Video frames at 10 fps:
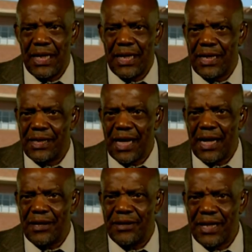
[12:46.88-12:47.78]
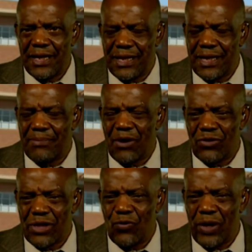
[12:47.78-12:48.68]
And I think in
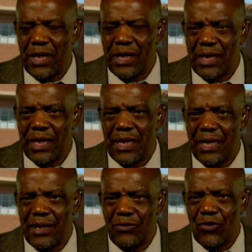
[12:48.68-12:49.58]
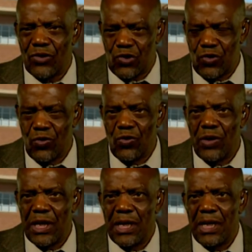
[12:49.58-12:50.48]
about a week uh, or
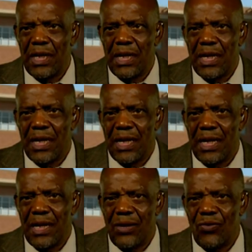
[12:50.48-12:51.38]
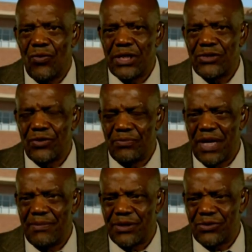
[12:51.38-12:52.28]
two, we should
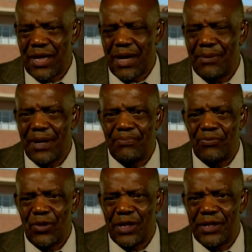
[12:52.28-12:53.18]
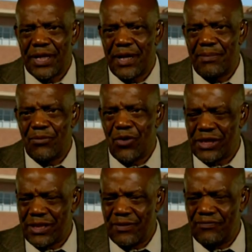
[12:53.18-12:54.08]
be able to come up with a
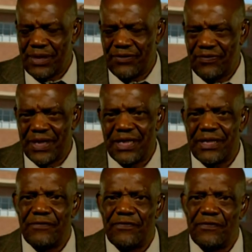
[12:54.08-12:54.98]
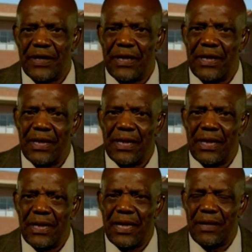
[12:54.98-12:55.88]
more definitive
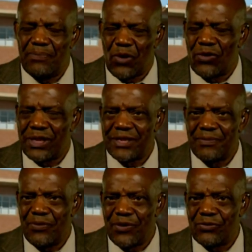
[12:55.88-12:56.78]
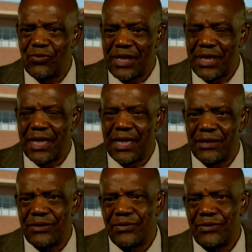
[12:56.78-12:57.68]
progress report with
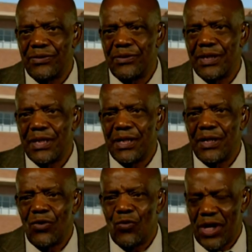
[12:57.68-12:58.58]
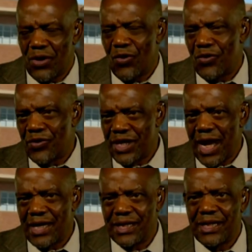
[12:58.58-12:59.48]
regard to whether or not
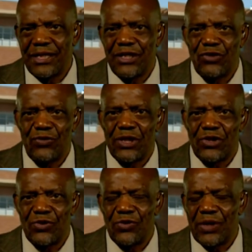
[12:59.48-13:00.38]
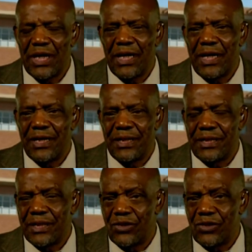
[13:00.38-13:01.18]
the allegations were true and